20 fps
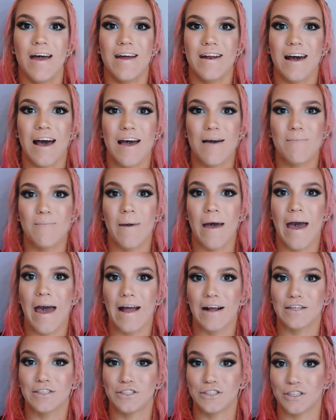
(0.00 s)
and I'm
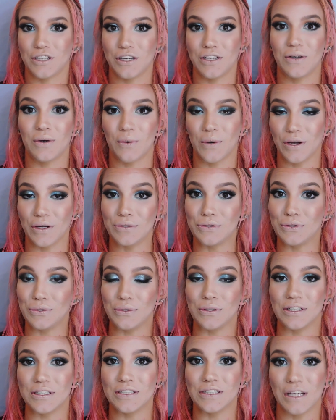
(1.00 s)
actually going
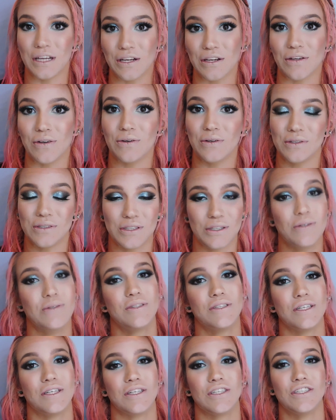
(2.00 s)
to continue
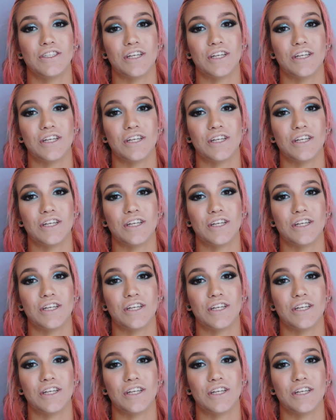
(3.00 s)
using